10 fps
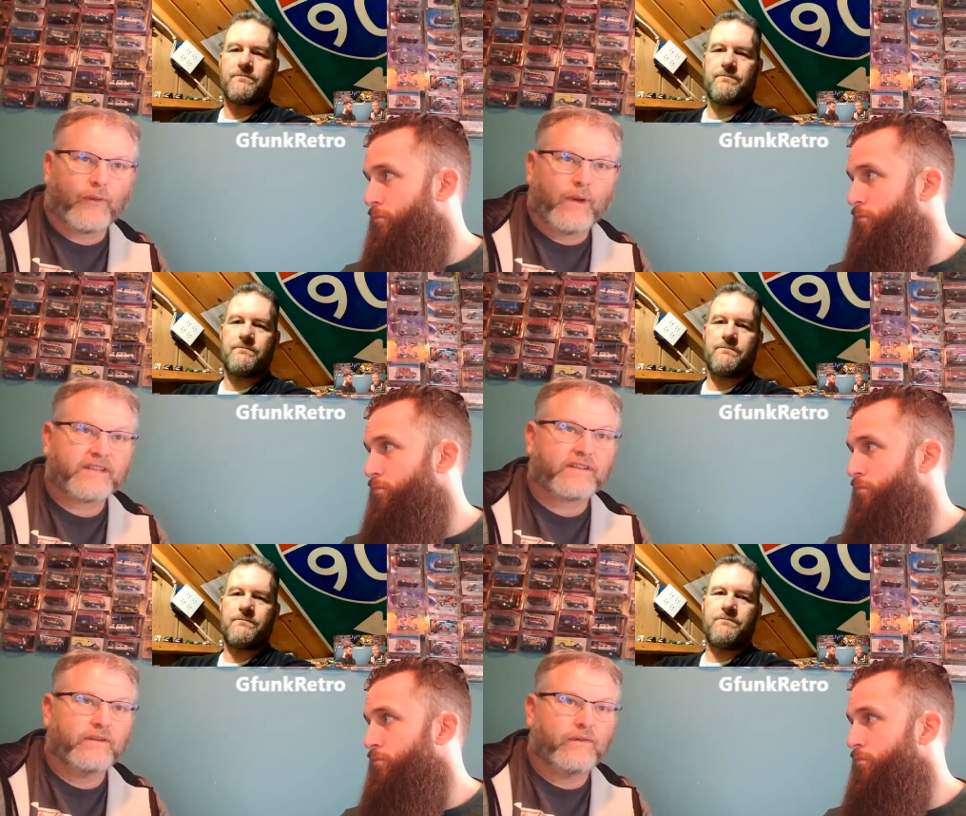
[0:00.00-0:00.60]

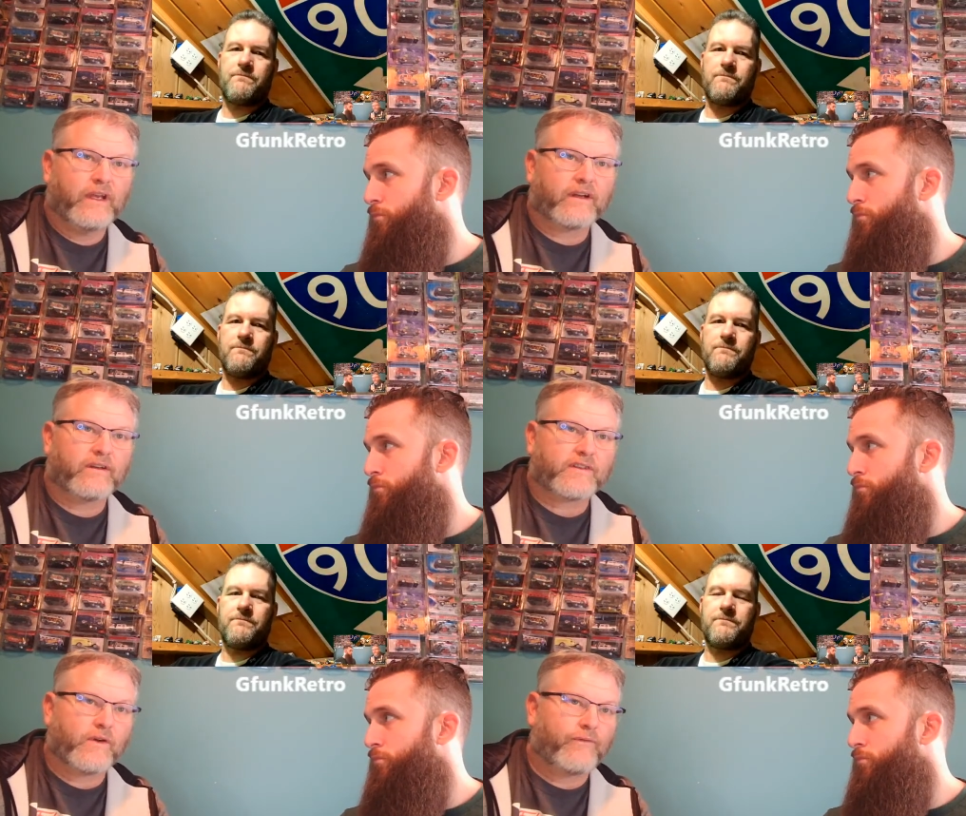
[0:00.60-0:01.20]
Speaker 1: rescue
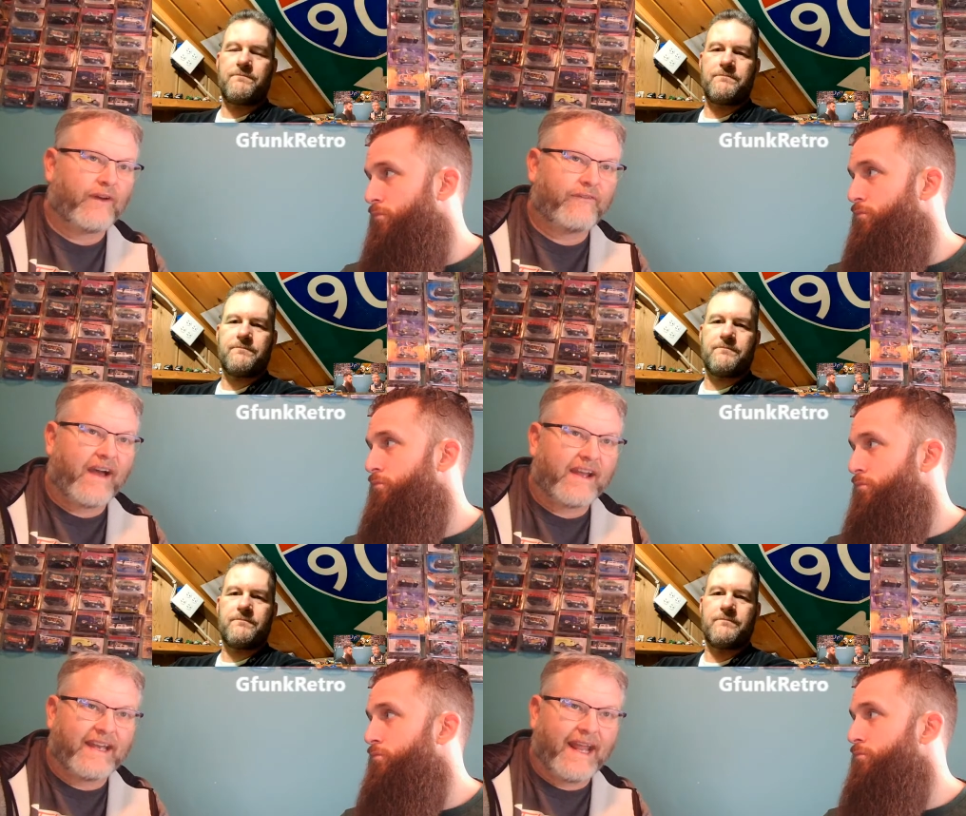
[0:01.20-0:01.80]
vehicles. So if I
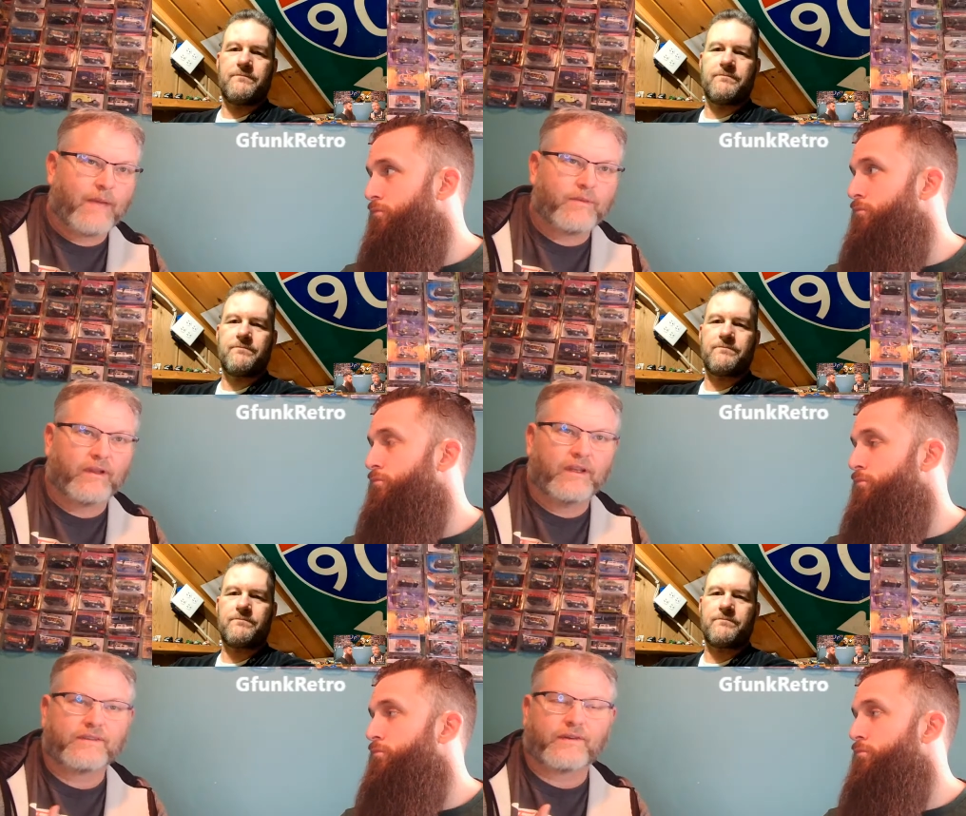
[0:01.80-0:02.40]
find an
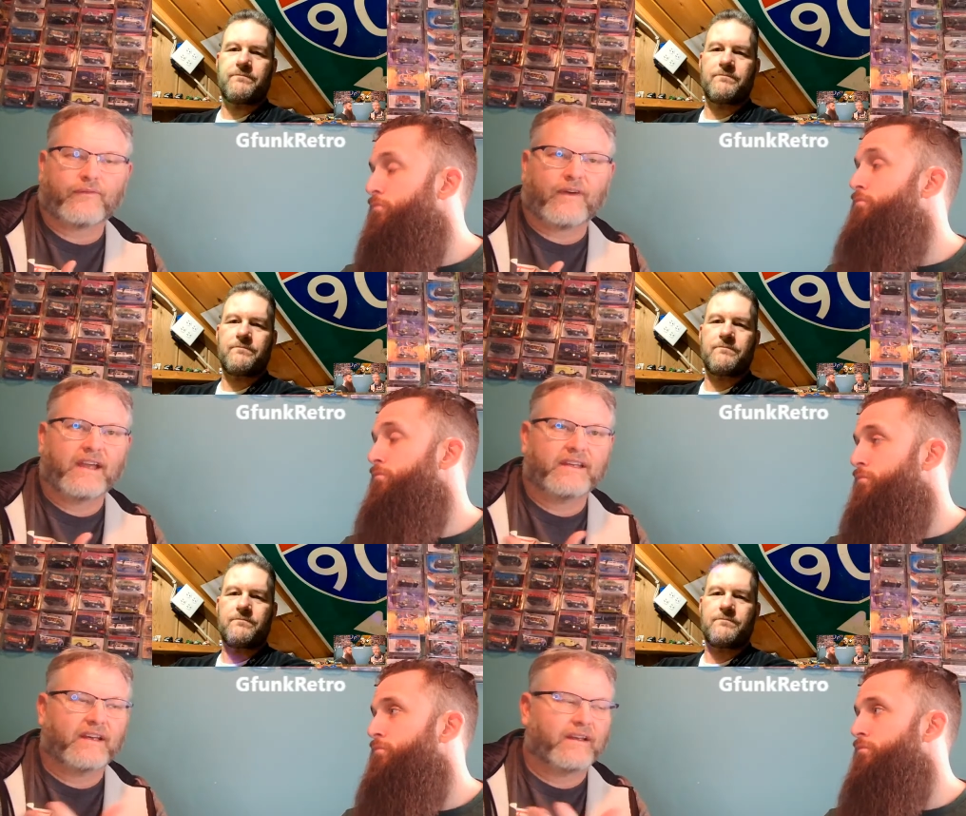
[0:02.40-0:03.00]
ambulance or
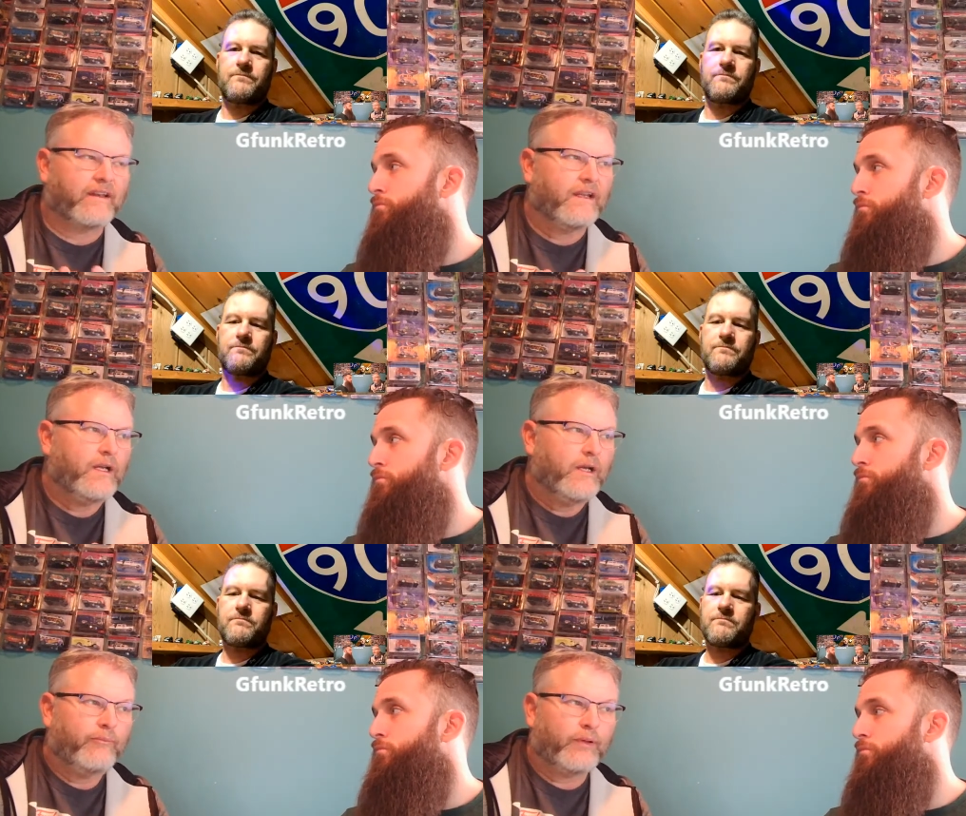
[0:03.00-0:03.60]
find a
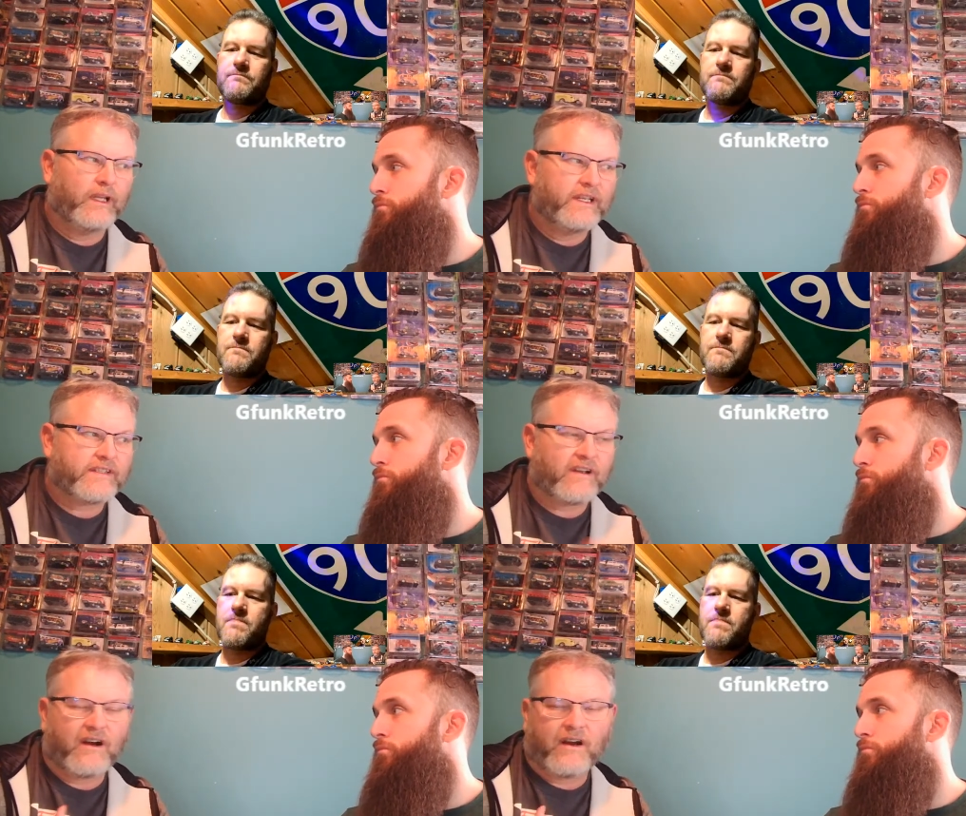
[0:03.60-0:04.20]
police
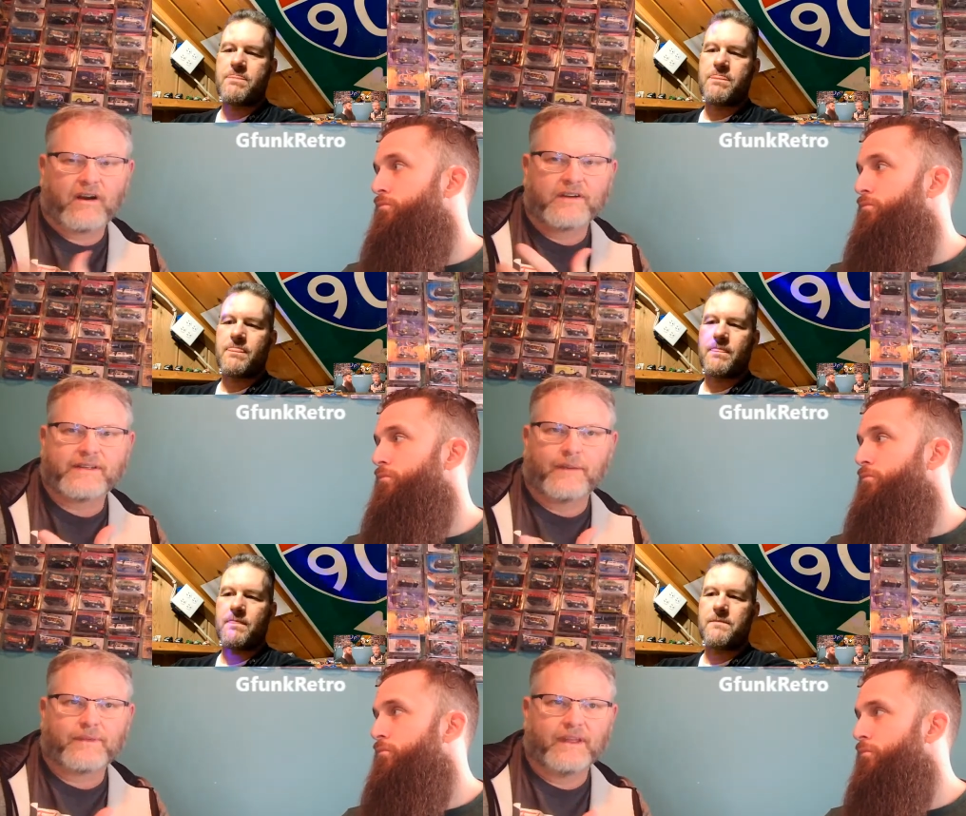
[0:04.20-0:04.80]
car or
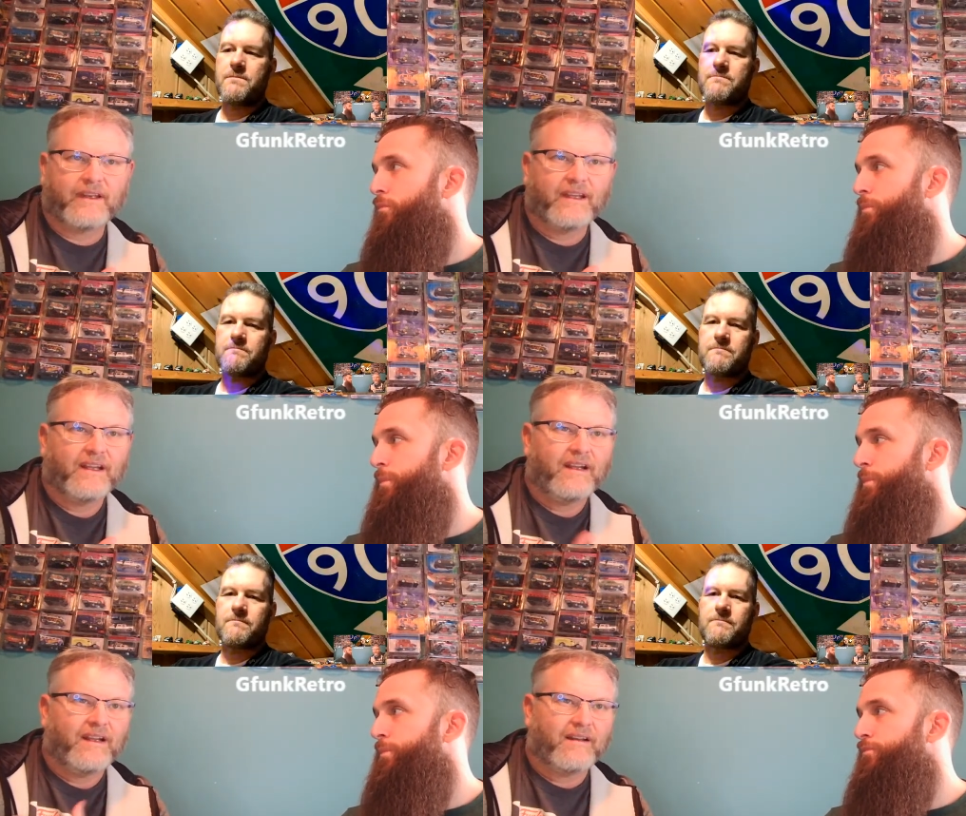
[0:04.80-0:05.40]
something,
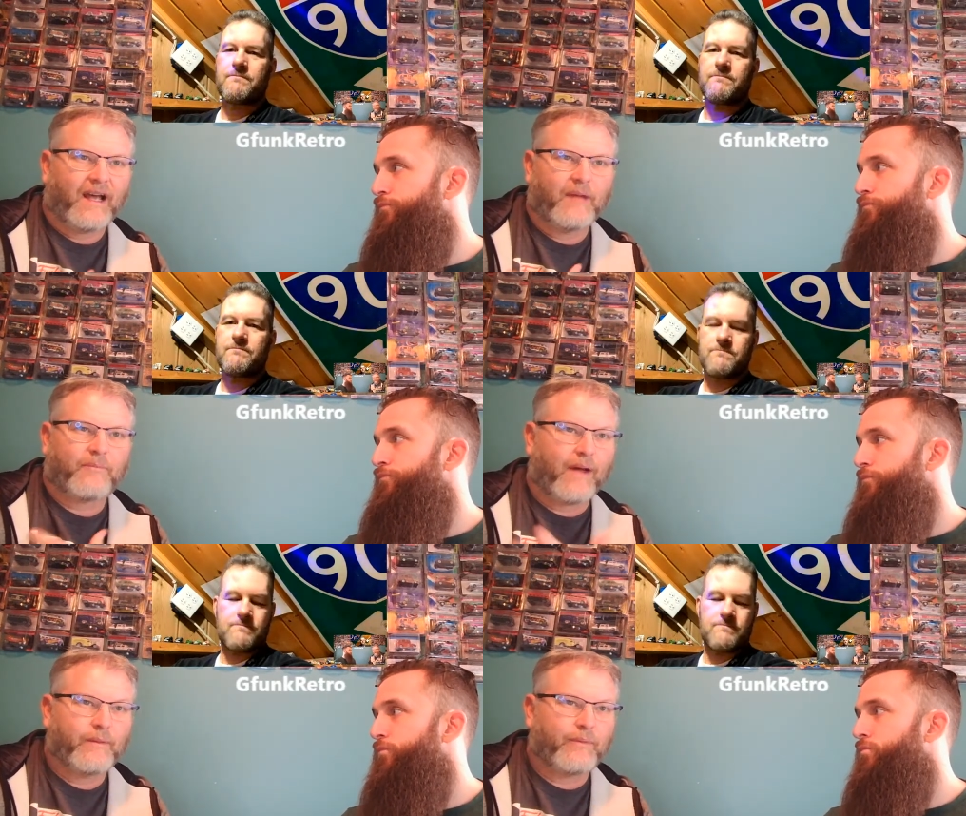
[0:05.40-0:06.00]
I'd
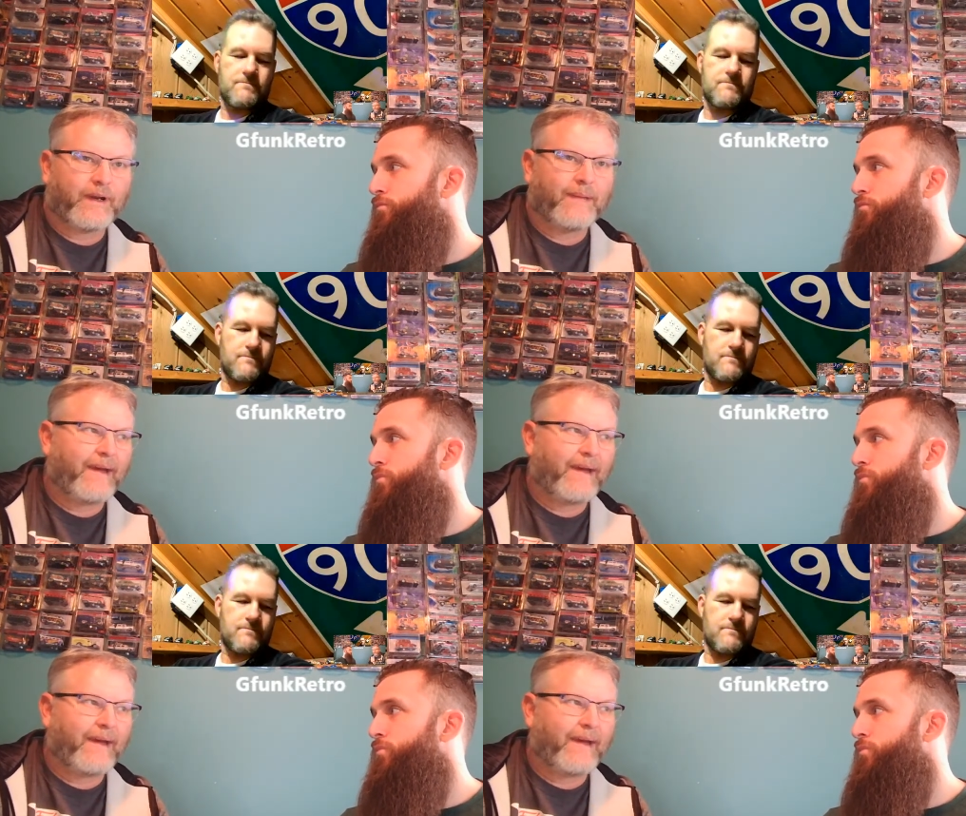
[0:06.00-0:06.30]
probably bring it